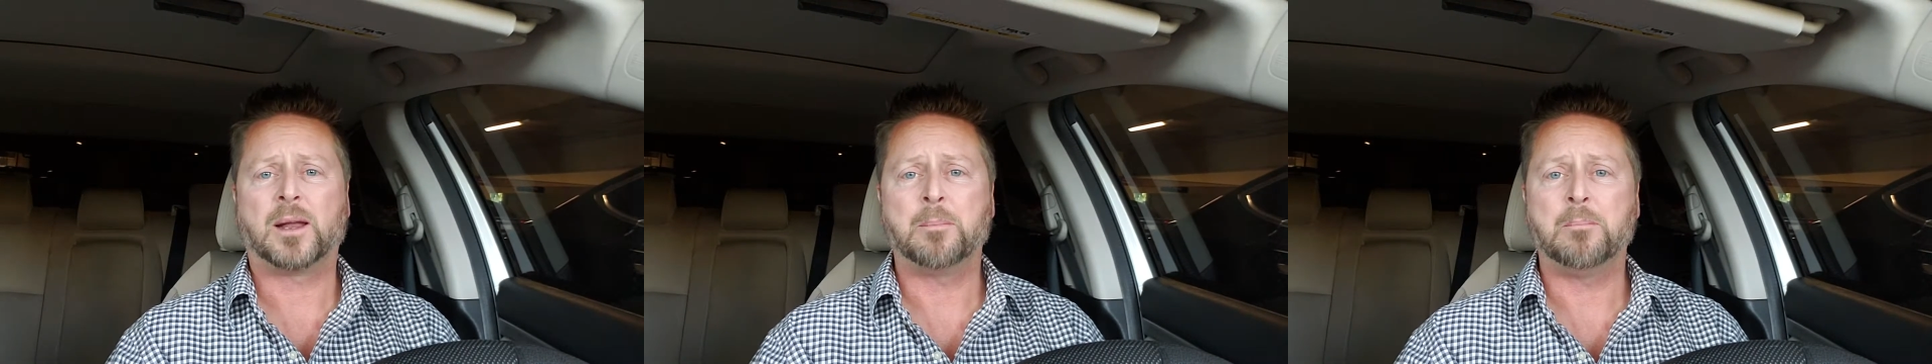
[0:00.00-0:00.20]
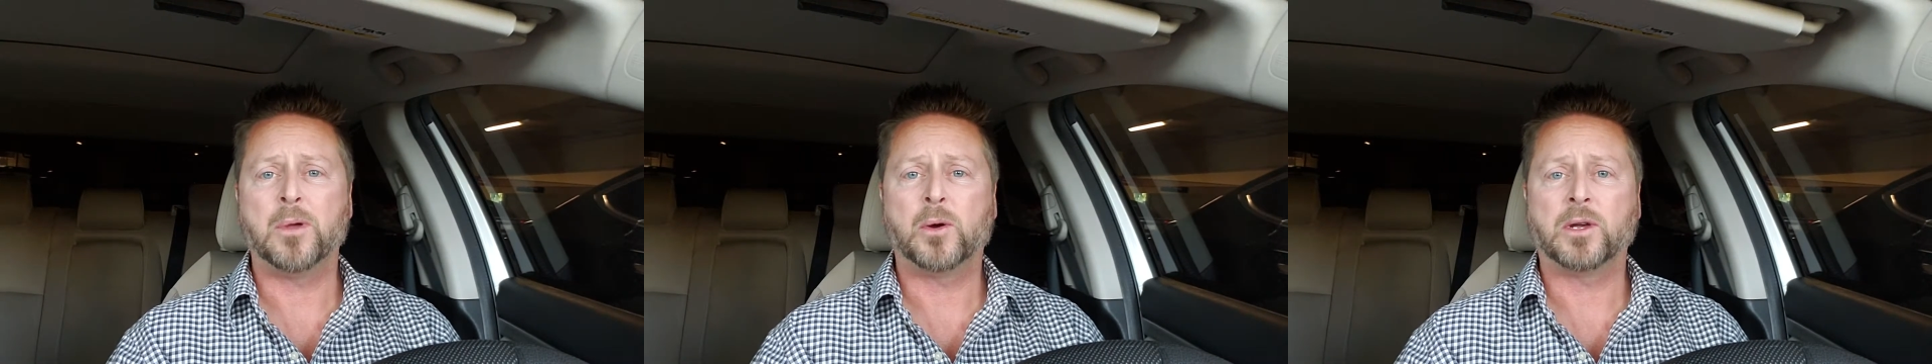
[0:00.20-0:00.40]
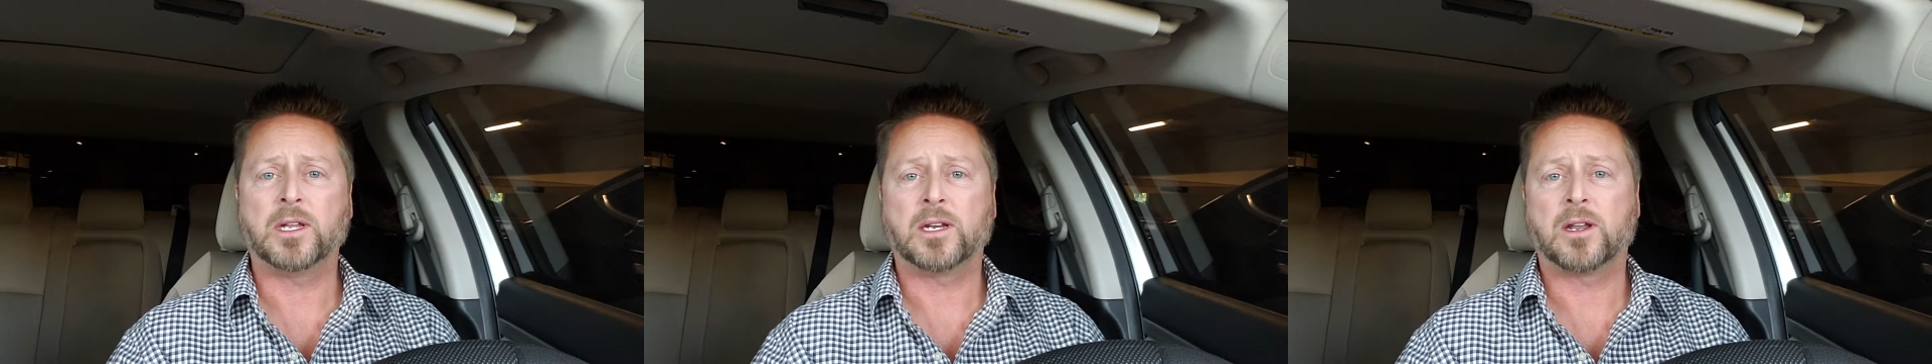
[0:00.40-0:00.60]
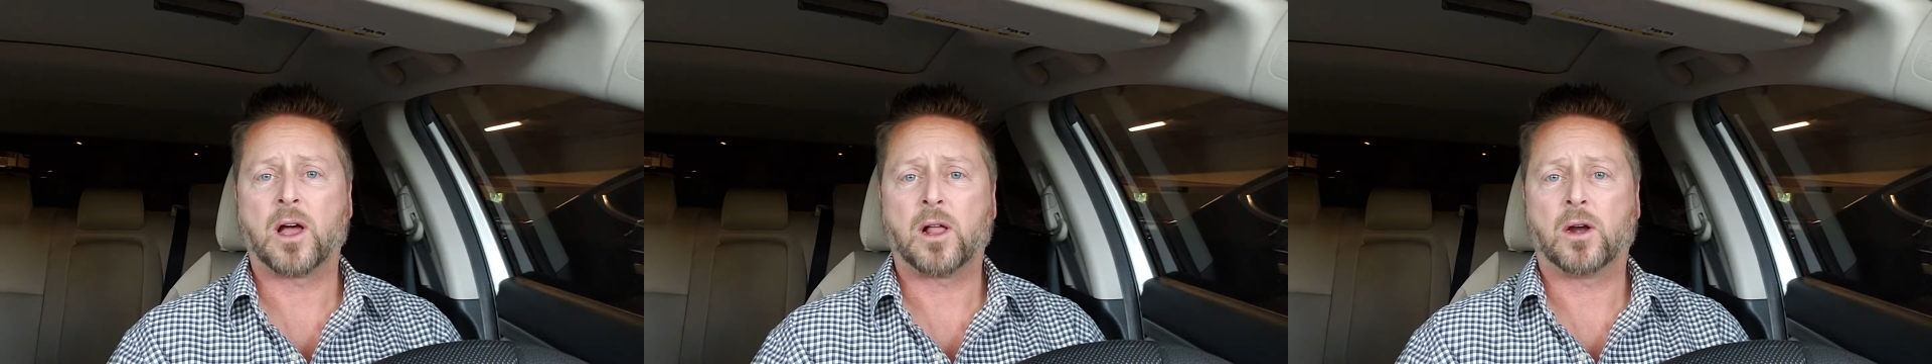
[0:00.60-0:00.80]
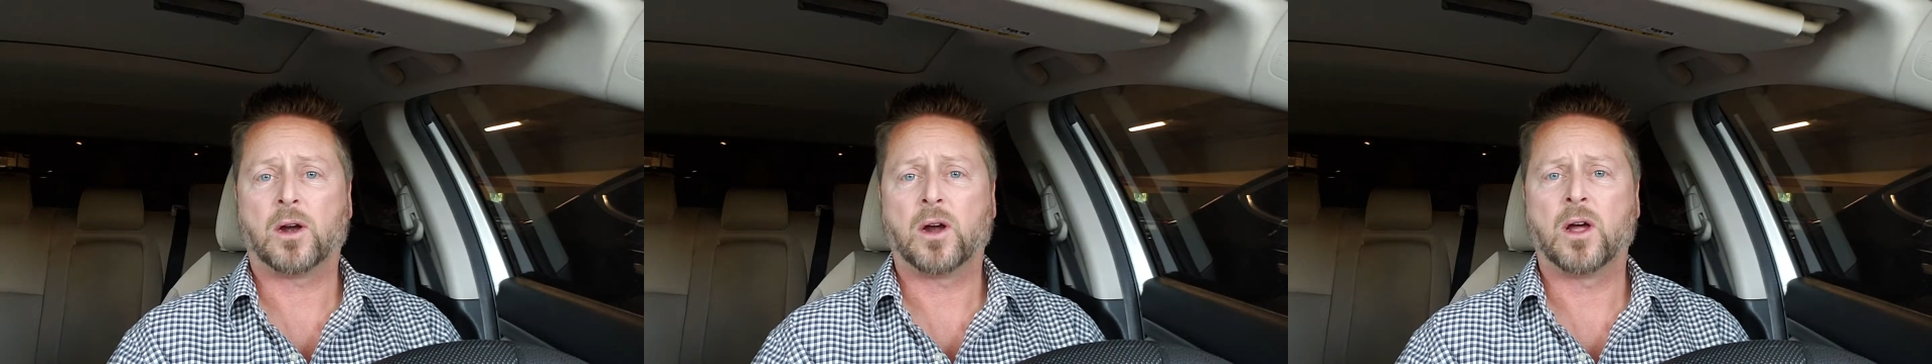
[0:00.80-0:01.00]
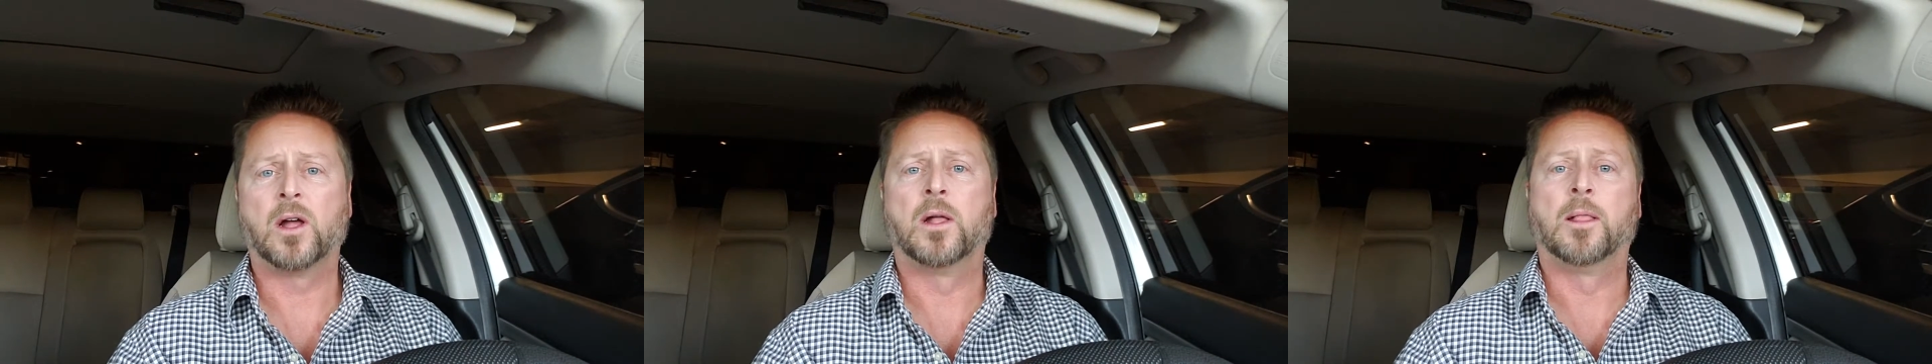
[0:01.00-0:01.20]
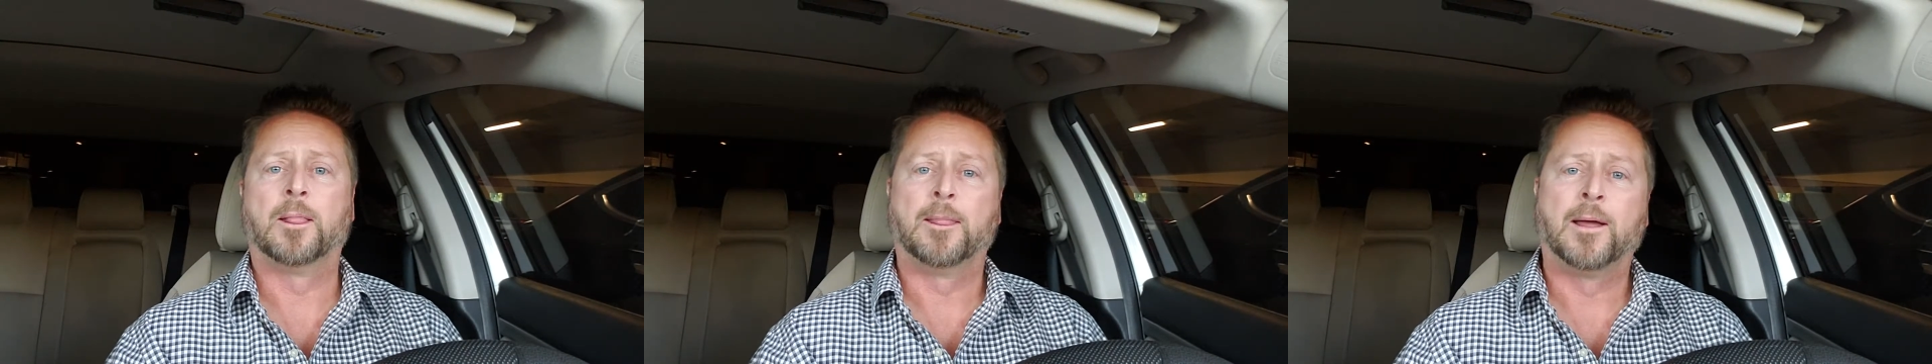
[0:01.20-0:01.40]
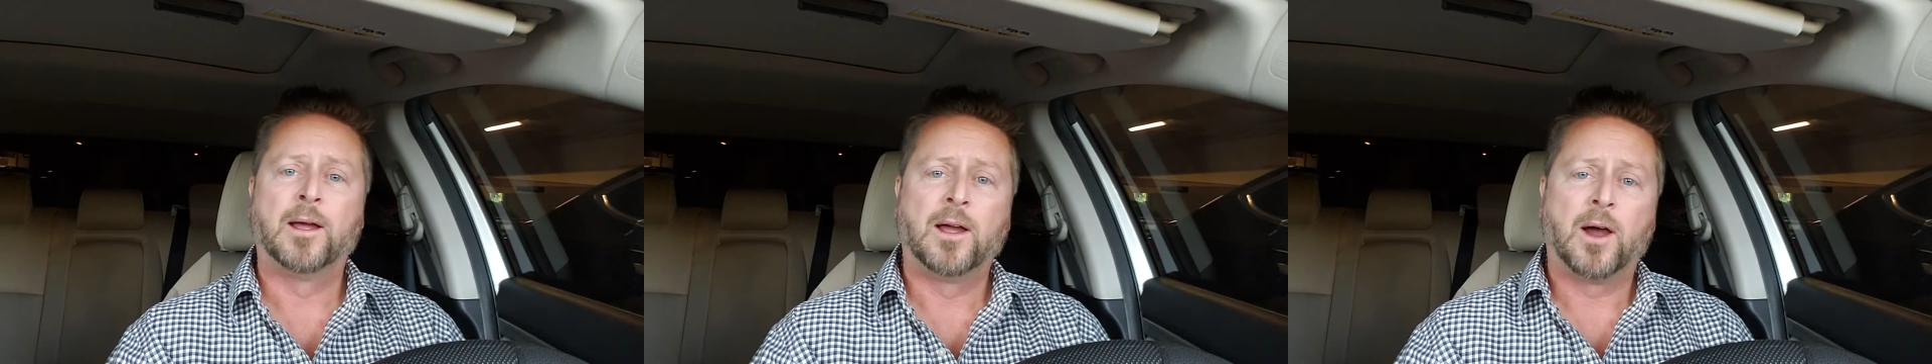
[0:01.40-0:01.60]
$1 million
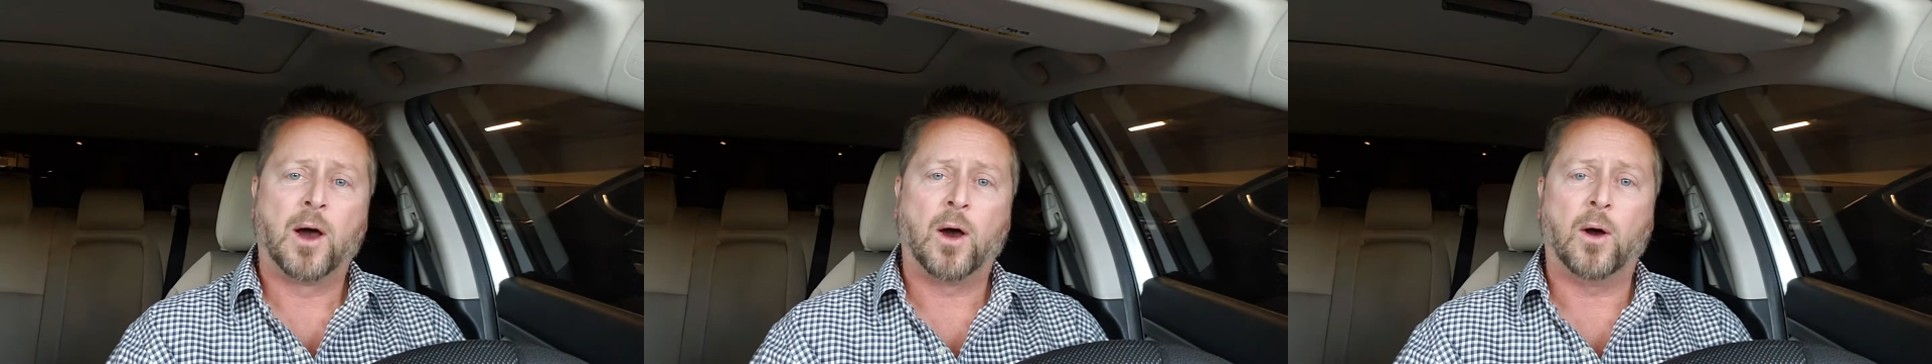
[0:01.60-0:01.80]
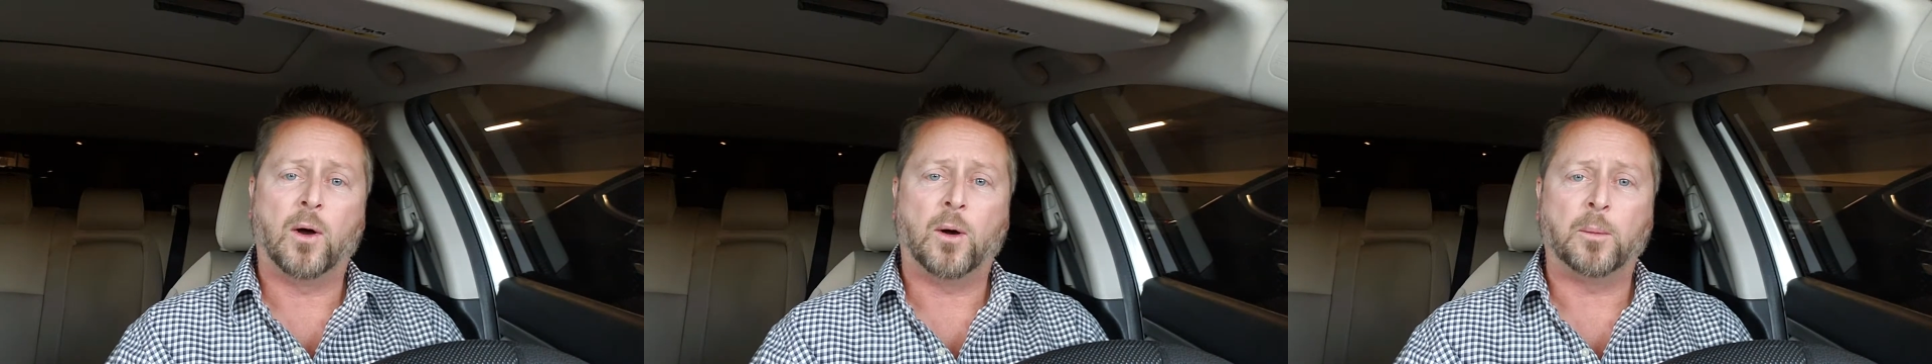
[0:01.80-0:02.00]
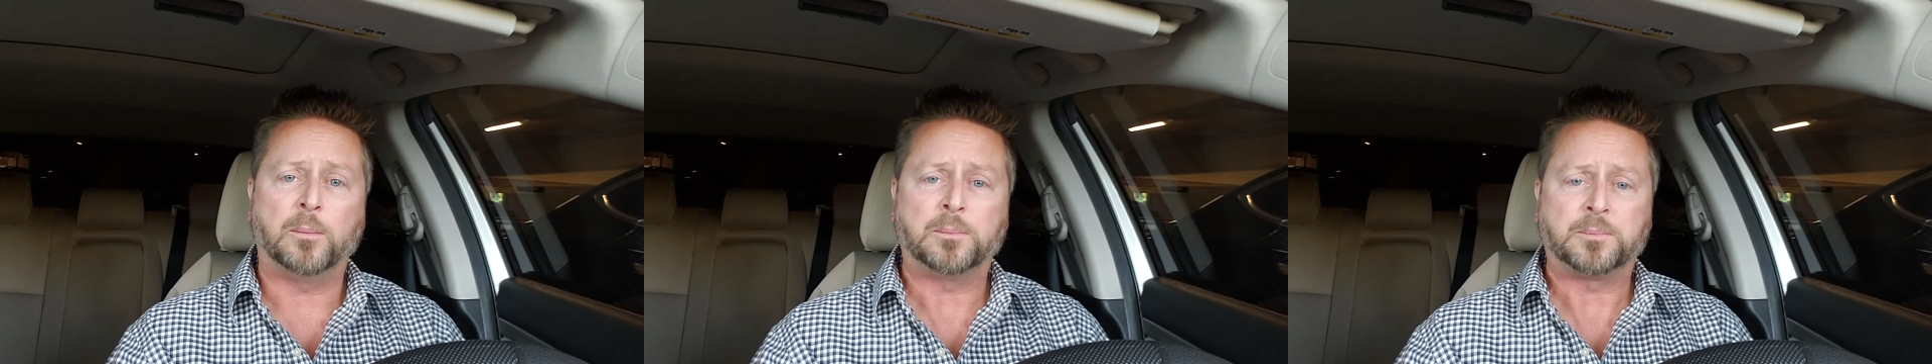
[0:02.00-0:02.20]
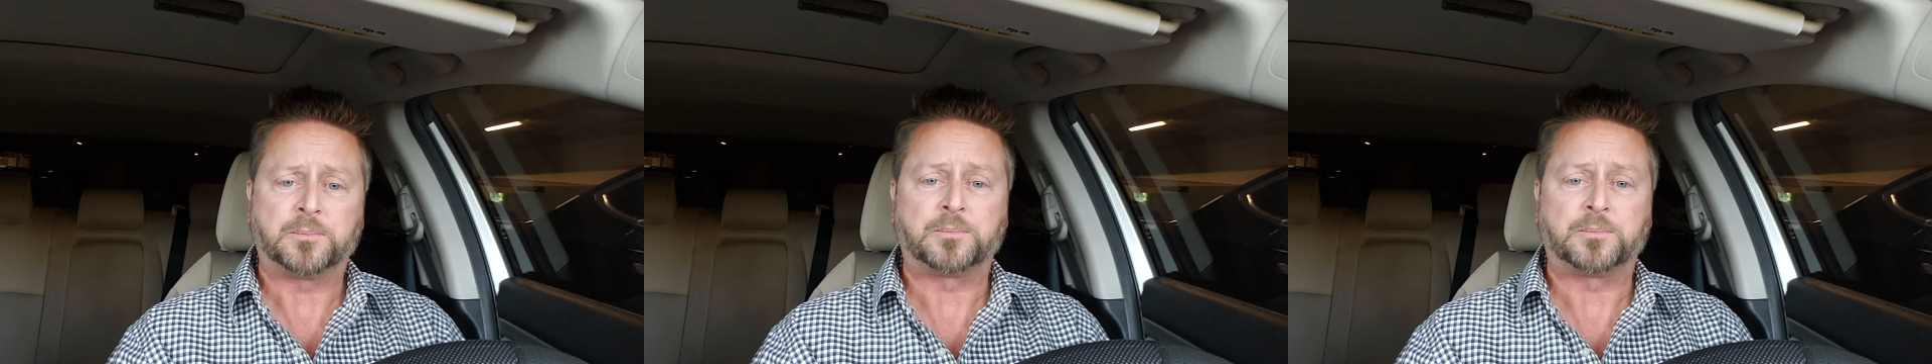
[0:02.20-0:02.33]
home,